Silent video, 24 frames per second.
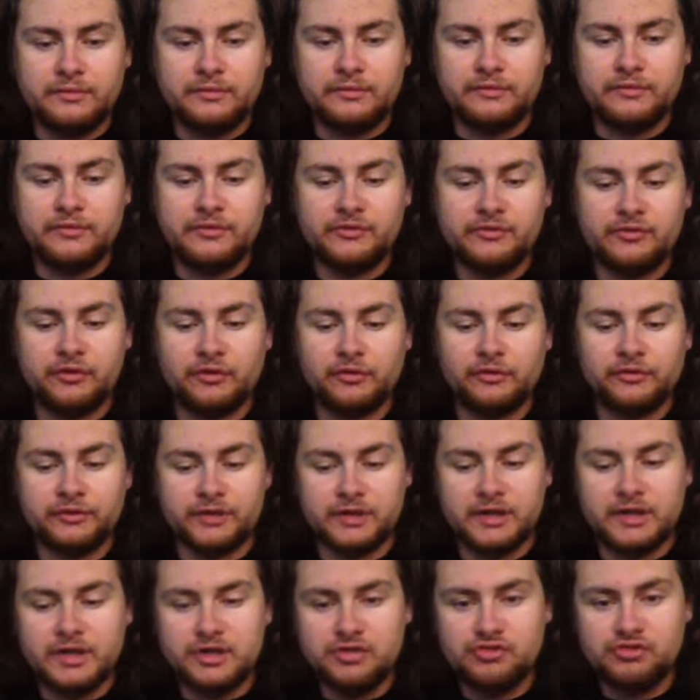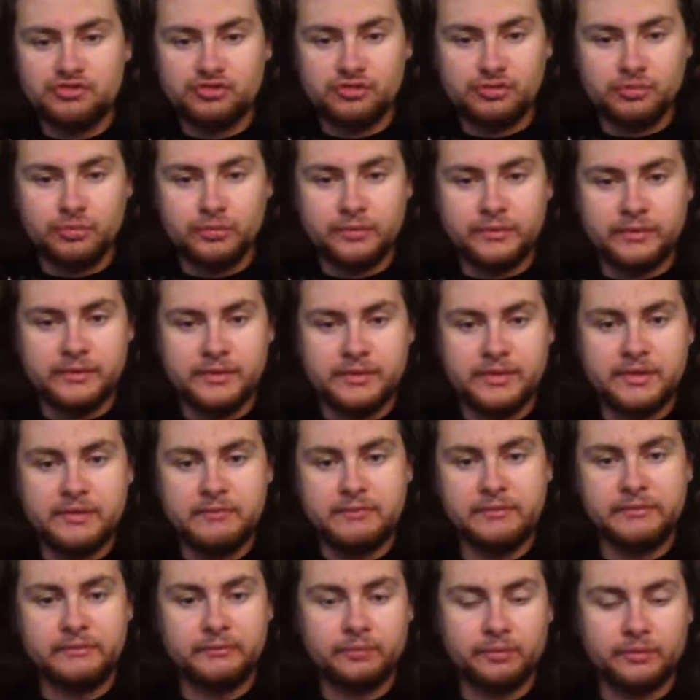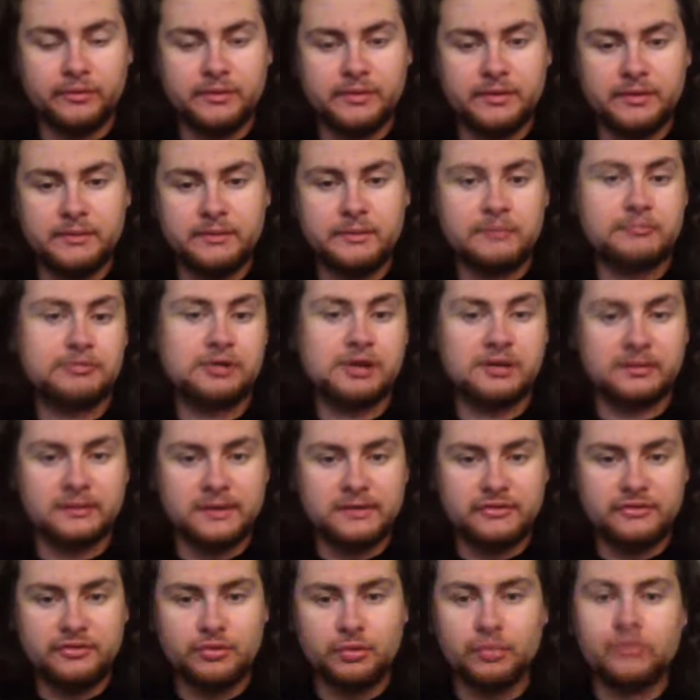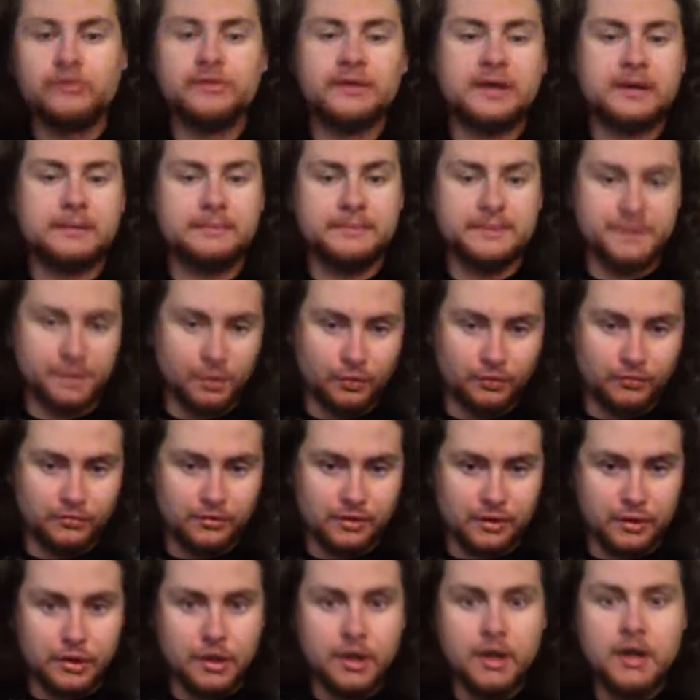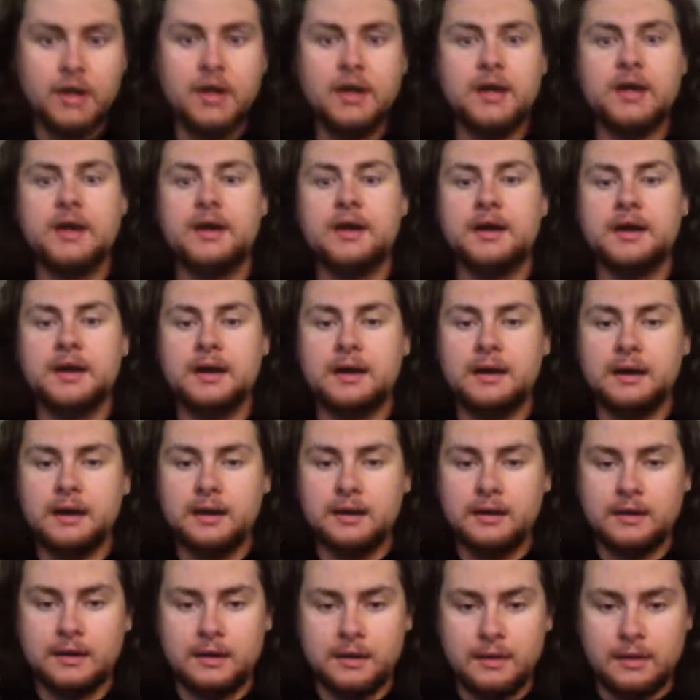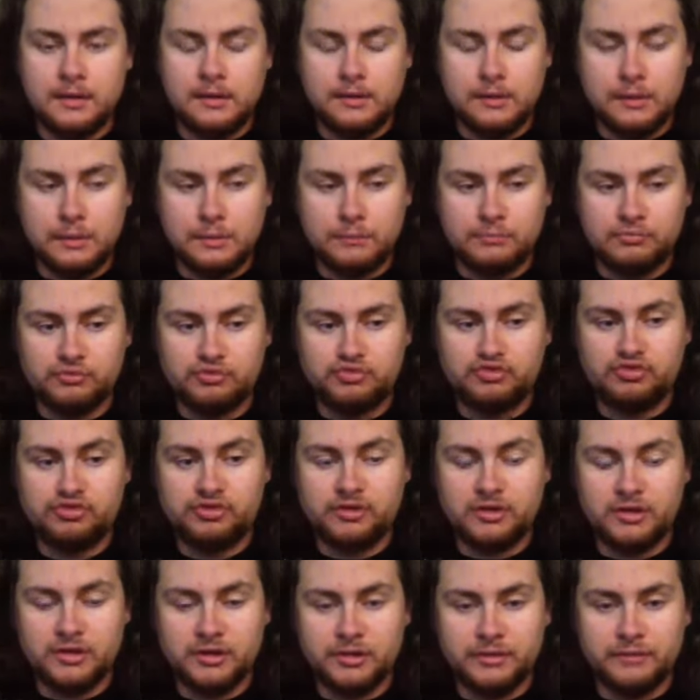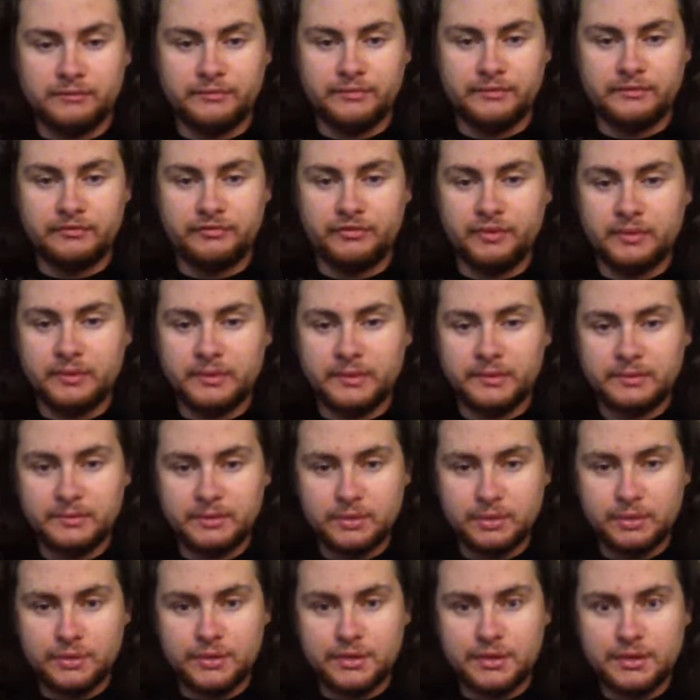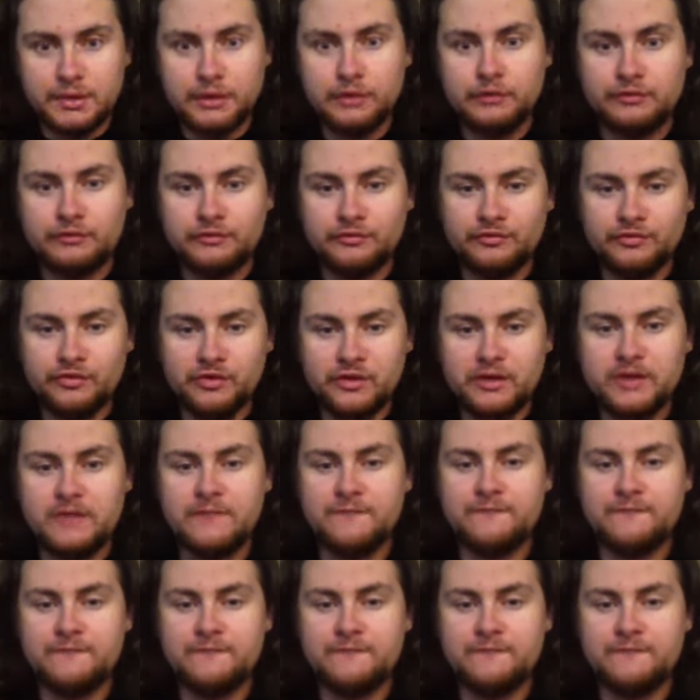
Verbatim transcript: this altercation with him and with him and Brock Lesnar will not be over um, she, um, the WWE did